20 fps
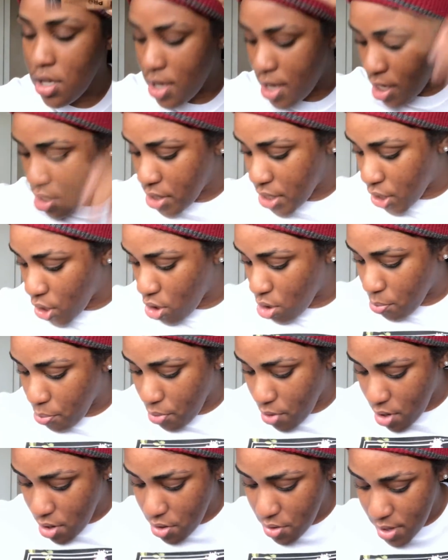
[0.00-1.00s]
LA Girl
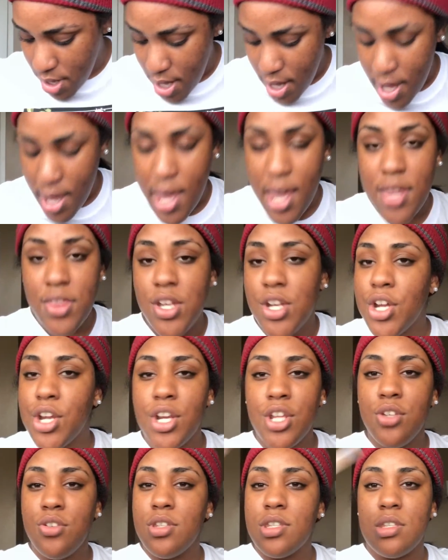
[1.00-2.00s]
Pro. And they're
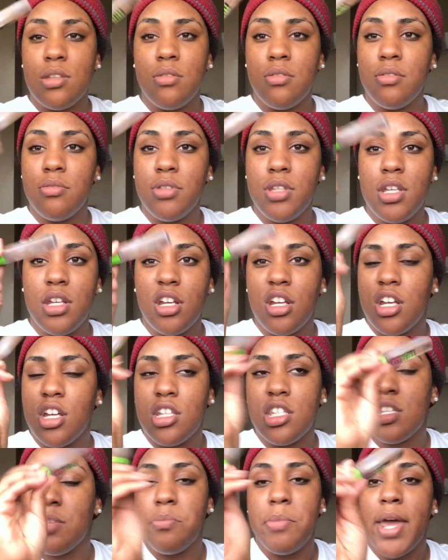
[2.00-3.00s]
gonna use
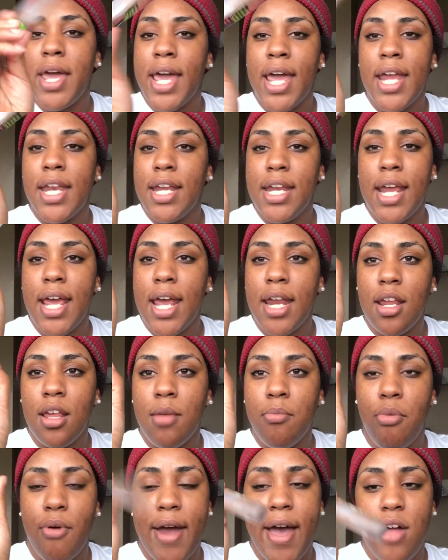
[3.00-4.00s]
some handy
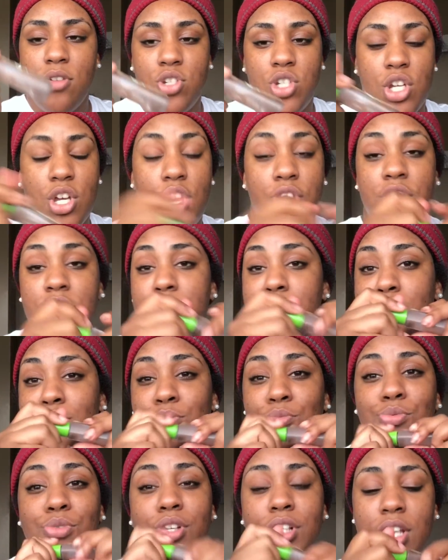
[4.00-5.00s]
dandy brow gel. This
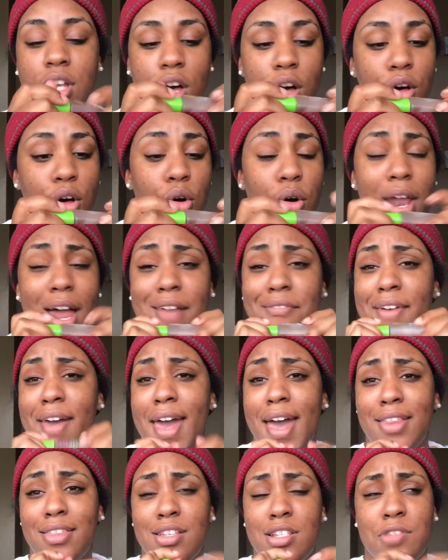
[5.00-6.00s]
is really old. I've
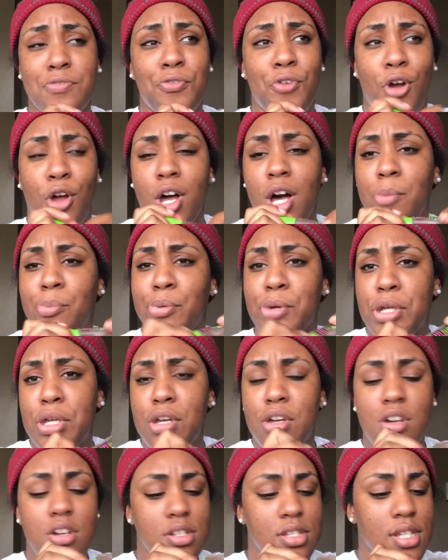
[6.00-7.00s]
had this for a couple
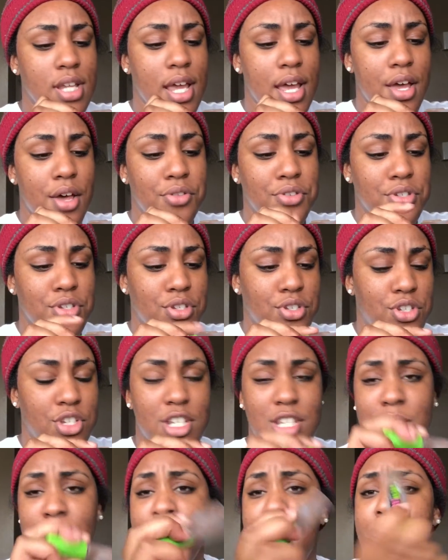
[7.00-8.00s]
years now. This is
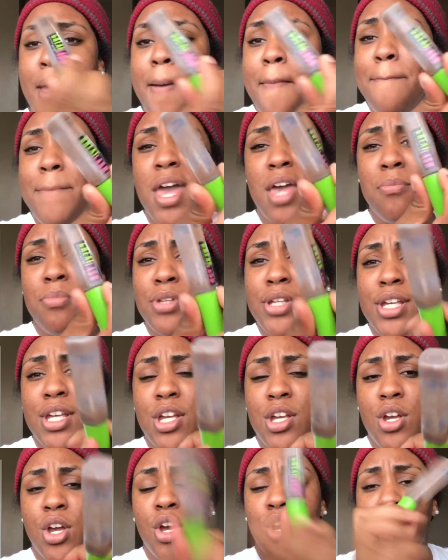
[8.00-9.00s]
just
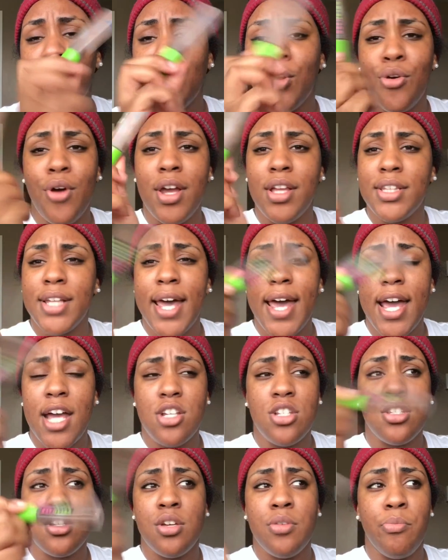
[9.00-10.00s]
Maybelline Great
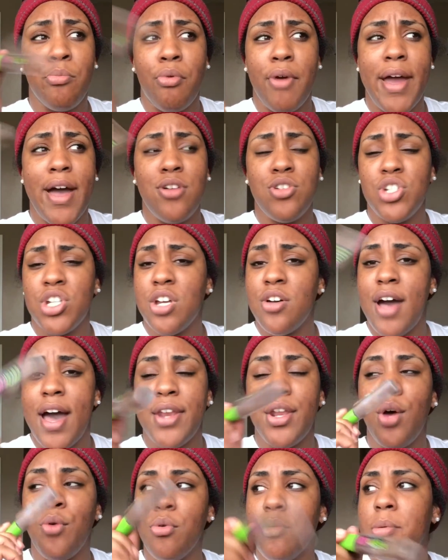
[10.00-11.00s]
Lash brow gel. I
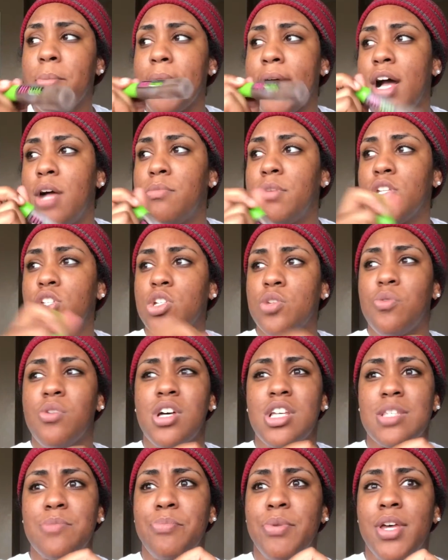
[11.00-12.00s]
don't remember how much it
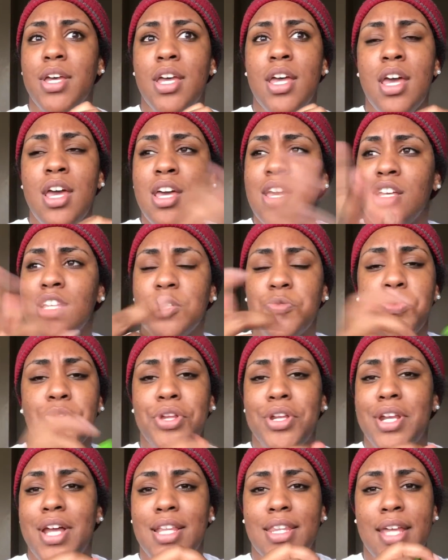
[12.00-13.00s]
was, but it's
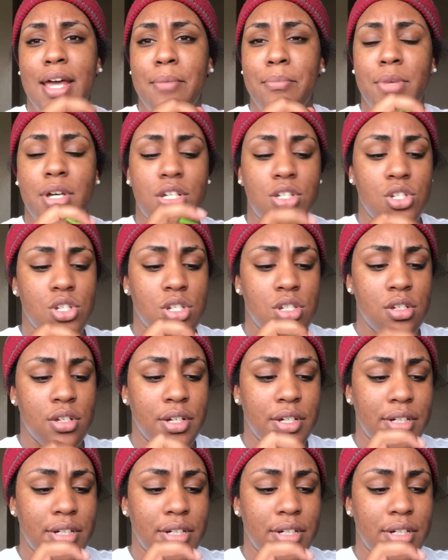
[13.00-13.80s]
really not that much.